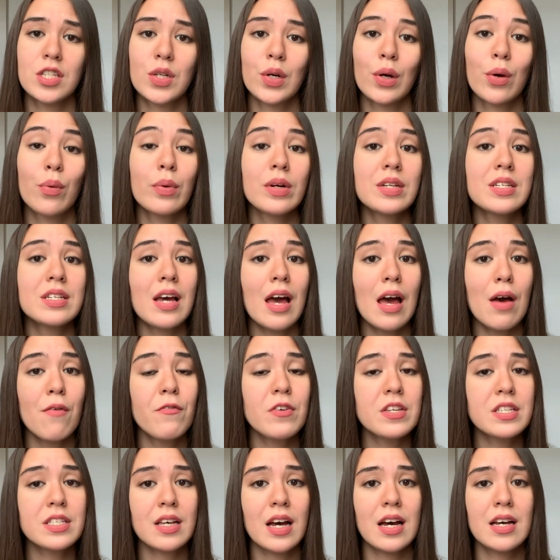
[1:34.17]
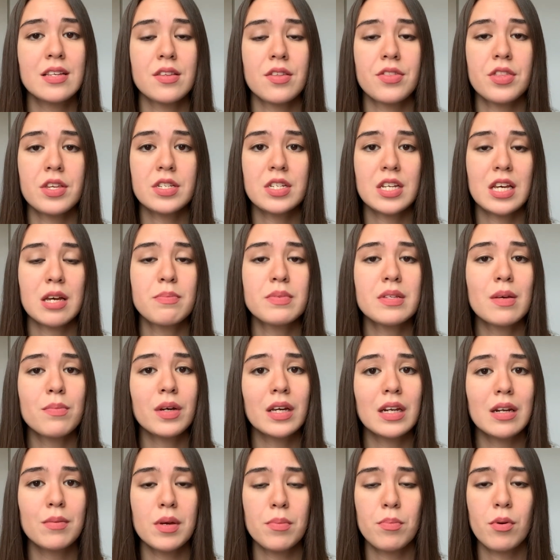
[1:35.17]
so I want to emphasize that the tips I'm
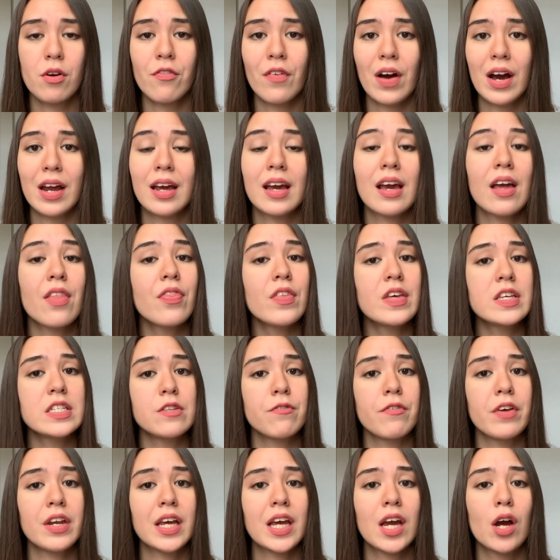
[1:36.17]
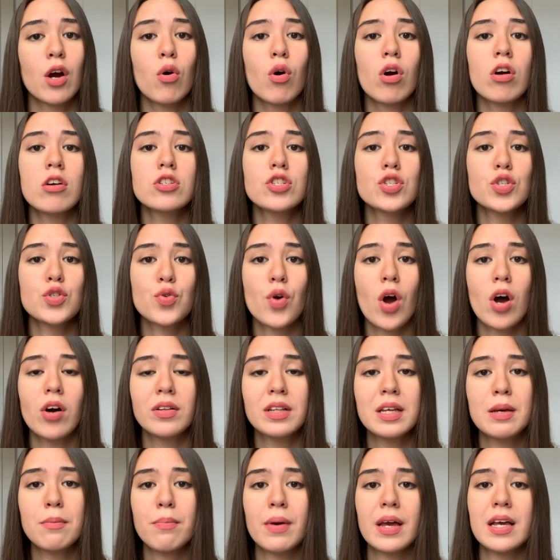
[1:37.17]
going to be providing in this video are
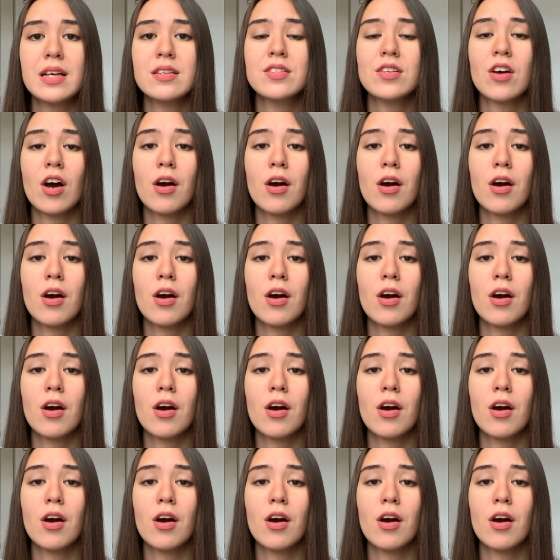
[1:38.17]
strongly based